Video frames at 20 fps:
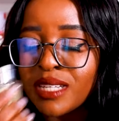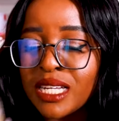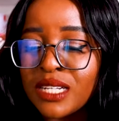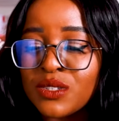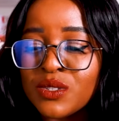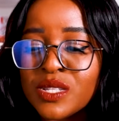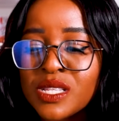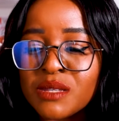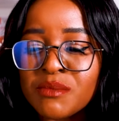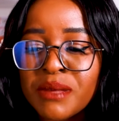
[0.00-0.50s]
I
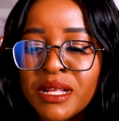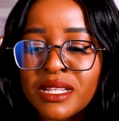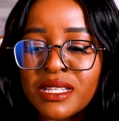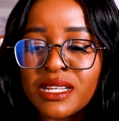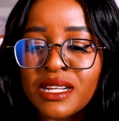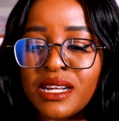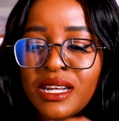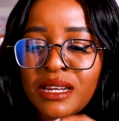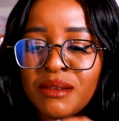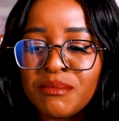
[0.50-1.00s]
don't smell
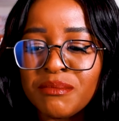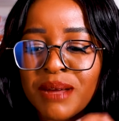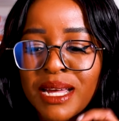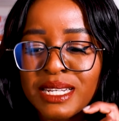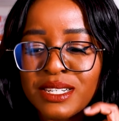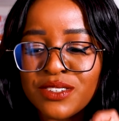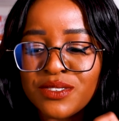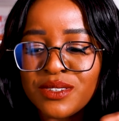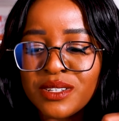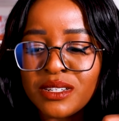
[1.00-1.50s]
the
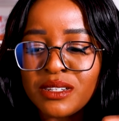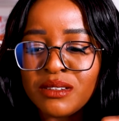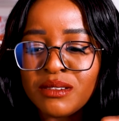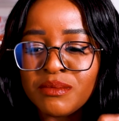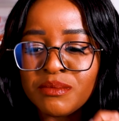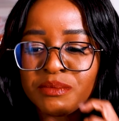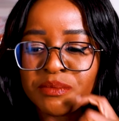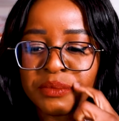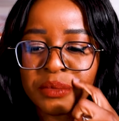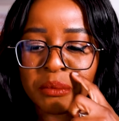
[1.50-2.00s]

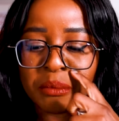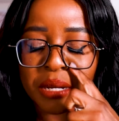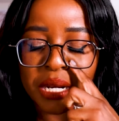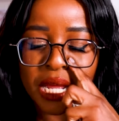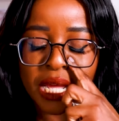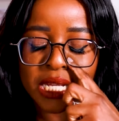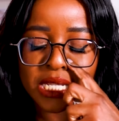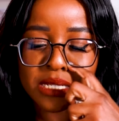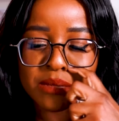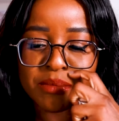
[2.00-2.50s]
mandarin,
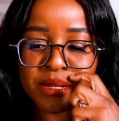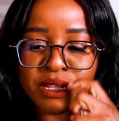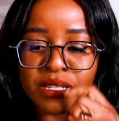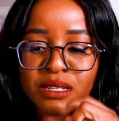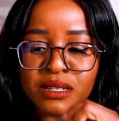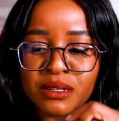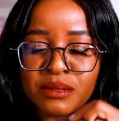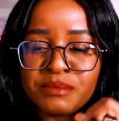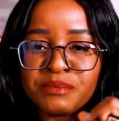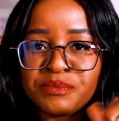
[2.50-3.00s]
but I smell
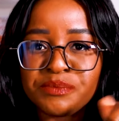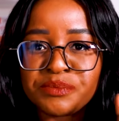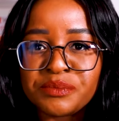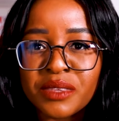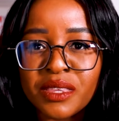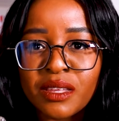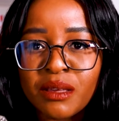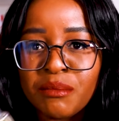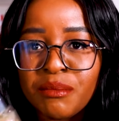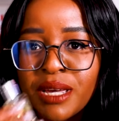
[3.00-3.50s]
the
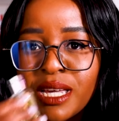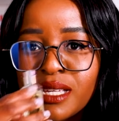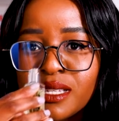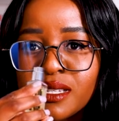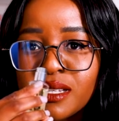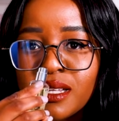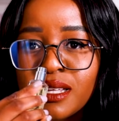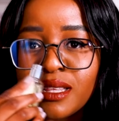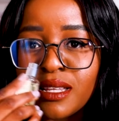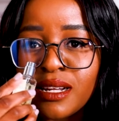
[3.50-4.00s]

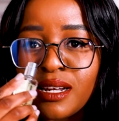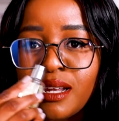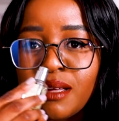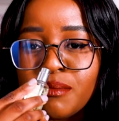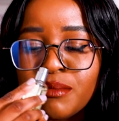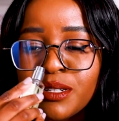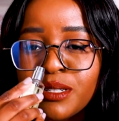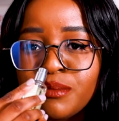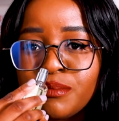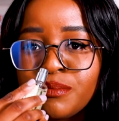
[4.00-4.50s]
basil and the
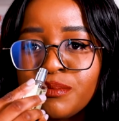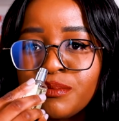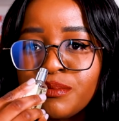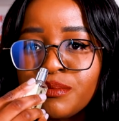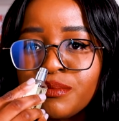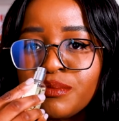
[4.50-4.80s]
lemon.